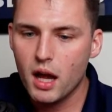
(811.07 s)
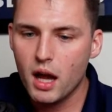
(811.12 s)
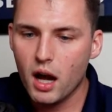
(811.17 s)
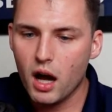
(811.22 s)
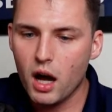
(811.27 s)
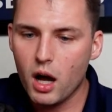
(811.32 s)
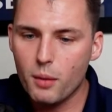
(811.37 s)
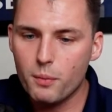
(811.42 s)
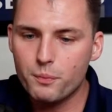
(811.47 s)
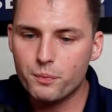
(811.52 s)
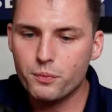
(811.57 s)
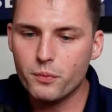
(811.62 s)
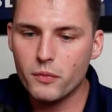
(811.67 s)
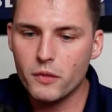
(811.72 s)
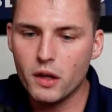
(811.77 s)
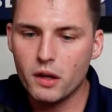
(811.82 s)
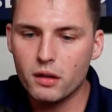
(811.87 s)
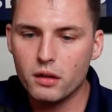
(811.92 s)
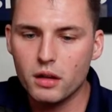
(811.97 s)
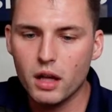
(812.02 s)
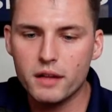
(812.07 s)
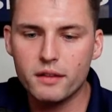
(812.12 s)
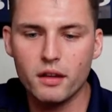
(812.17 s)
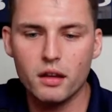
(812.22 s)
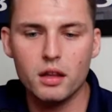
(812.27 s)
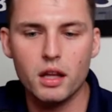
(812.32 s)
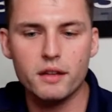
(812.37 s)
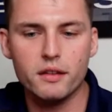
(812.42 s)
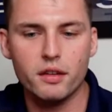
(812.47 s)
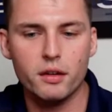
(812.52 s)
Um, Let's
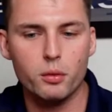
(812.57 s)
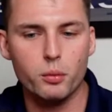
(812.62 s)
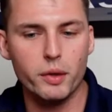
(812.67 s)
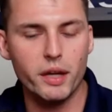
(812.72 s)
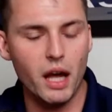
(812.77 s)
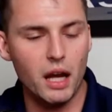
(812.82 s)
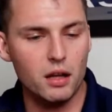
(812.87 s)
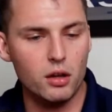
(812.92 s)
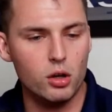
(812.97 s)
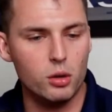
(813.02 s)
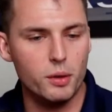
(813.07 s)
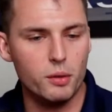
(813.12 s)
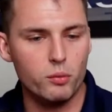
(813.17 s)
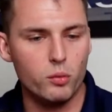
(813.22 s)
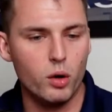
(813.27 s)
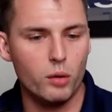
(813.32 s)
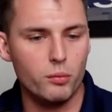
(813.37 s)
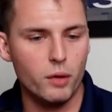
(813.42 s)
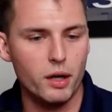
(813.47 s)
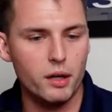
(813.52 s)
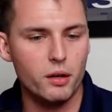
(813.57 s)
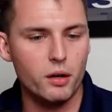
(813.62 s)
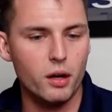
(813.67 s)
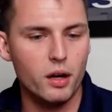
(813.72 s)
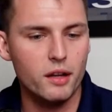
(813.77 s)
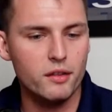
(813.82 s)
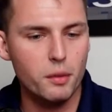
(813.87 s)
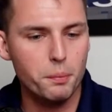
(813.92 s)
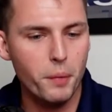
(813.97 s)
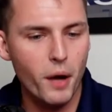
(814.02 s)
let's hear. We got a little bit of a run right here.
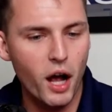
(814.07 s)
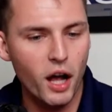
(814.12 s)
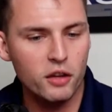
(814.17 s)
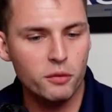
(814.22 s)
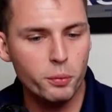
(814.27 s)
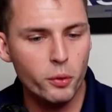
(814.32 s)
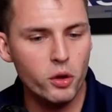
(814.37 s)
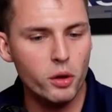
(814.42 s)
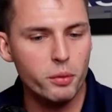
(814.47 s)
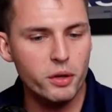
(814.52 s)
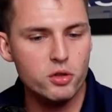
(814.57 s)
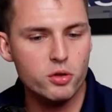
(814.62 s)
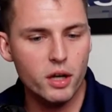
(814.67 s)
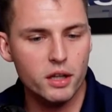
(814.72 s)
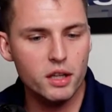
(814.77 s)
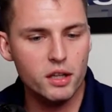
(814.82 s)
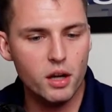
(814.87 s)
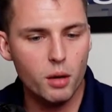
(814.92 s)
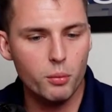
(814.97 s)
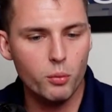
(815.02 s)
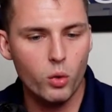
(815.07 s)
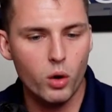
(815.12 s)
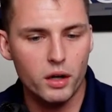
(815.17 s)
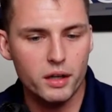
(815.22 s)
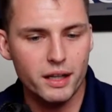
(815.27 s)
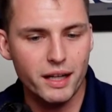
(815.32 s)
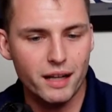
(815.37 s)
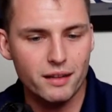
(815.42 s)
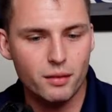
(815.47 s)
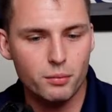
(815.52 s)
Is it possible that we trade the number one
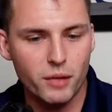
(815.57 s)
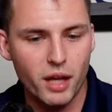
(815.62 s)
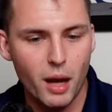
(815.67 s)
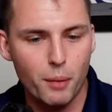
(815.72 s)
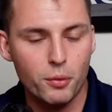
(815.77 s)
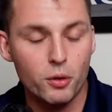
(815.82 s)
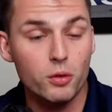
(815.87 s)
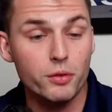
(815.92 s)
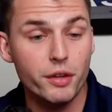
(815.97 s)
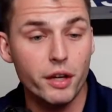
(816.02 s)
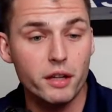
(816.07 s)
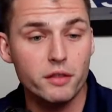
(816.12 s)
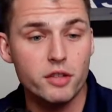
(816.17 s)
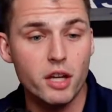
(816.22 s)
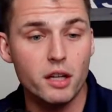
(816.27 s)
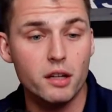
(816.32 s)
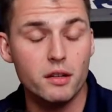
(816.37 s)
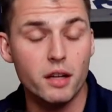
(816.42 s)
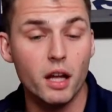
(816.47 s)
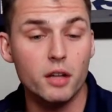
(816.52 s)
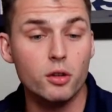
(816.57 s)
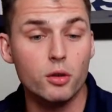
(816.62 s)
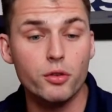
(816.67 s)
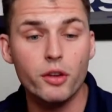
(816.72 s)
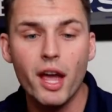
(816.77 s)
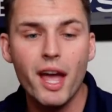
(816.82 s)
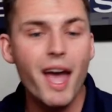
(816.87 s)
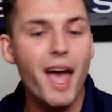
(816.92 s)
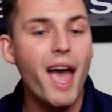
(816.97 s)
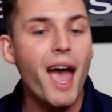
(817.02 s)
to get some capital and take Jaden Daniels?
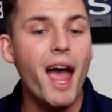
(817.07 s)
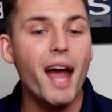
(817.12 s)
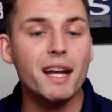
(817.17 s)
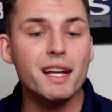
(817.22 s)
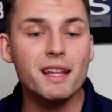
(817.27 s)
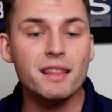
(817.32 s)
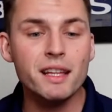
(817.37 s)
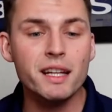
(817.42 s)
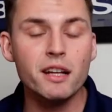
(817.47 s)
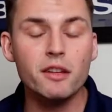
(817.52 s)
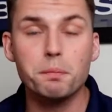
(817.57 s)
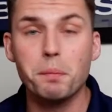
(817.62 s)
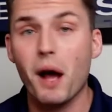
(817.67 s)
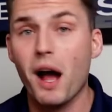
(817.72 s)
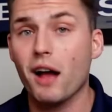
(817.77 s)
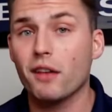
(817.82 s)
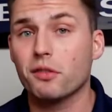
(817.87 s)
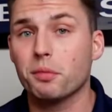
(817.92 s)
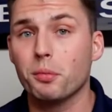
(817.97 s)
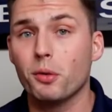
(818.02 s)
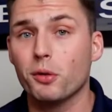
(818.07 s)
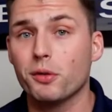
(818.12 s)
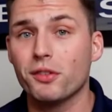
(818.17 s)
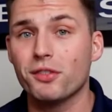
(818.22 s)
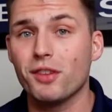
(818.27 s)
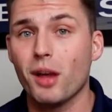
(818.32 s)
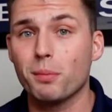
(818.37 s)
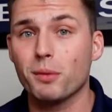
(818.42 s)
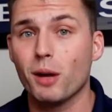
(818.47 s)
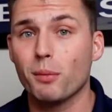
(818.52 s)
Anything is possible in
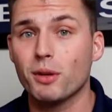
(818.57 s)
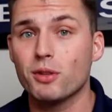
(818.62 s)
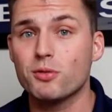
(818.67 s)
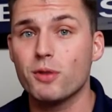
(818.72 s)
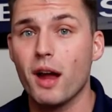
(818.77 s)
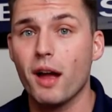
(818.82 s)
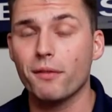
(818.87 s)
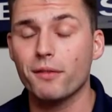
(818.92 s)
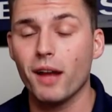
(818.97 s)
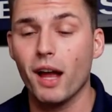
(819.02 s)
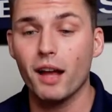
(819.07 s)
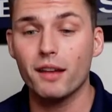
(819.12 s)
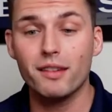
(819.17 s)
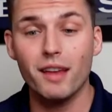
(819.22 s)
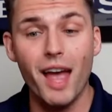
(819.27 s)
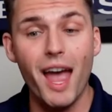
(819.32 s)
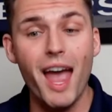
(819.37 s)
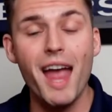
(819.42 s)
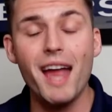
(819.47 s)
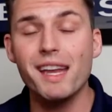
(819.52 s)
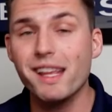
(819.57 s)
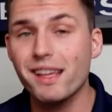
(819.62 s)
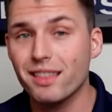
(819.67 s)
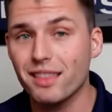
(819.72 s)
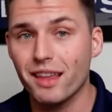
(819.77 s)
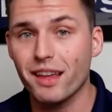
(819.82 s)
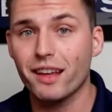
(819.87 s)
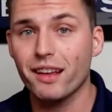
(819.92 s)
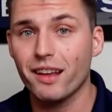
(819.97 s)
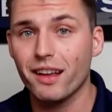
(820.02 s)
this upcoming draft, guys.
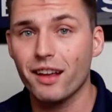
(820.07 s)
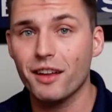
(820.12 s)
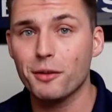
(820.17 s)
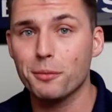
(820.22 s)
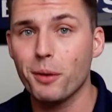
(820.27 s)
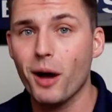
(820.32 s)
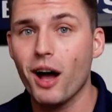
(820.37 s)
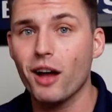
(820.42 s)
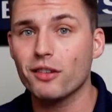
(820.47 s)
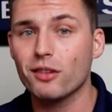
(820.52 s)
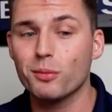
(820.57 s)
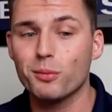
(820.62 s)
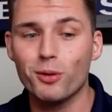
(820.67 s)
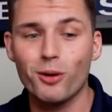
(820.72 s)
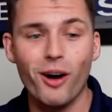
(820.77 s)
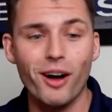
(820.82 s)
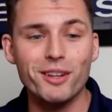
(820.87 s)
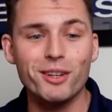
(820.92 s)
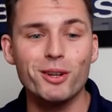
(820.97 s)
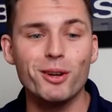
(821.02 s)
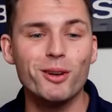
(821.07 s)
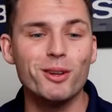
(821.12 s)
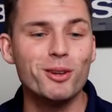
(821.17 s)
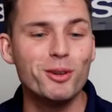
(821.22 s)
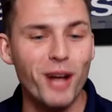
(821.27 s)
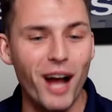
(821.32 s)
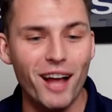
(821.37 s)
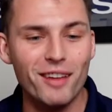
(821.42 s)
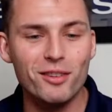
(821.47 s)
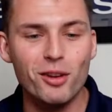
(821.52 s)
Anything is possible. You know, you
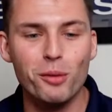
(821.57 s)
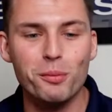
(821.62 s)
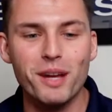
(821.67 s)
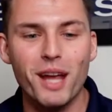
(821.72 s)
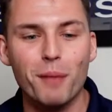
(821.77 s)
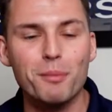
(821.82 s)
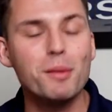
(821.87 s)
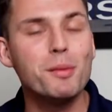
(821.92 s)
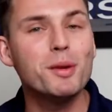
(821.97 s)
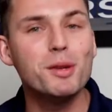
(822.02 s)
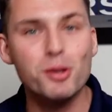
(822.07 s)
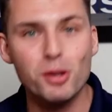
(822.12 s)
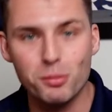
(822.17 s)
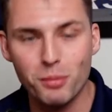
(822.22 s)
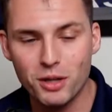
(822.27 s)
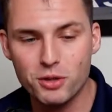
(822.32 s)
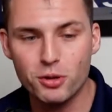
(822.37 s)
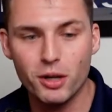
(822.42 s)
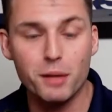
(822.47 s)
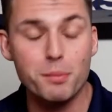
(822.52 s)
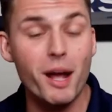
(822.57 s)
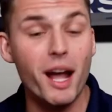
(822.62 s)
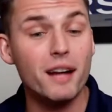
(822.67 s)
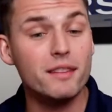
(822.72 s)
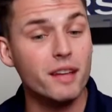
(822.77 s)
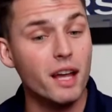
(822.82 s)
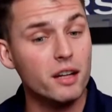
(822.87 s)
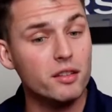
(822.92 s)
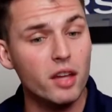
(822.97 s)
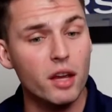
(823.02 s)
guys know me. I'm going to be doing my trade
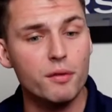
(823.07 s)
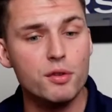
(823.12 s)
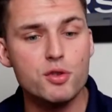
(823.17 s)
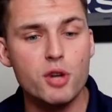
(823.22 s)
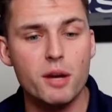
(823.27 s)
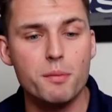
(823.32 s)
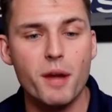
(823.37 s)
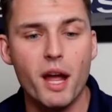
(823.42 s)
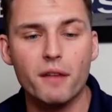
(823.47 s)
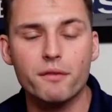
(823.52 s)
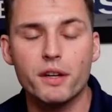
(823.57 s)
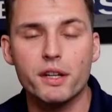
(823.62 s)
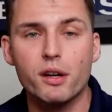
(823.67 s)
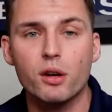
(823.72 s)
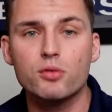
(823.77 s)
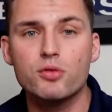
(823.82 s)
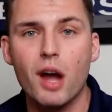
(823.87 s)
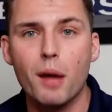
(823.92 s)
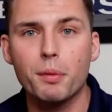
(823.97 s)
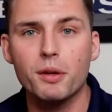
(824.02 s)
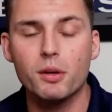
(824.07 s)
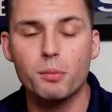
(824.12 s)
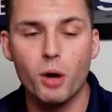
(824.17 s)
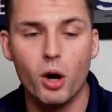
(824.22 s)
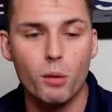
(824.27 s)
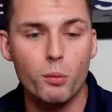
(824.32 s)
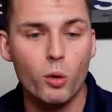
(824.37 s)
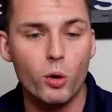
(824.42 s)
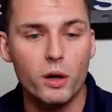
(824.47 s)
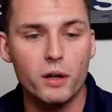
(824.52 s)
backs. I actually have a trade back video dropping
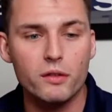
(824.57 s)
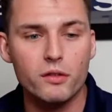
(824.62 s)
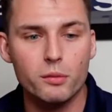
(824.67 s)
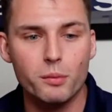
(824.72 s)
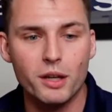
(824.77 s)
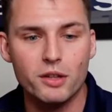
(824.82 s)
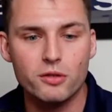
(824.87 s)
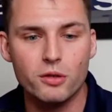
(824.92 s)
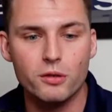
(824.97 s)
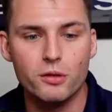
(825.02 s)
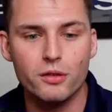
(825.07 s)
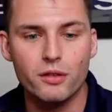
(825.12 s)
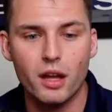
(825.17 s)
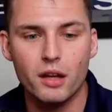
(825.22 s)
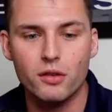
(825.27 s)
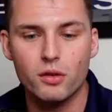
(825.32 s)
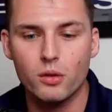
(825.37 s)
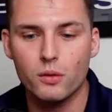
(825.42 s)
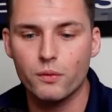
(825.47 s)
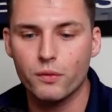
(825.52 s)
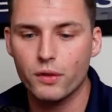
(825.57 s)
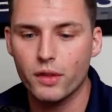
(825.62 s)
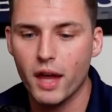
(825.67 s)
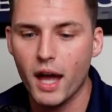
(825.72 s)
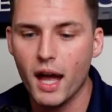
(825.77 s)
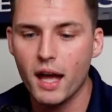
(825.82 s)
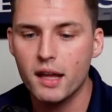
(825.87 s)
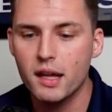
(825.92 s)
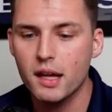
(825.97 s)
tomorrow morning, so make sure you stay tuned for that.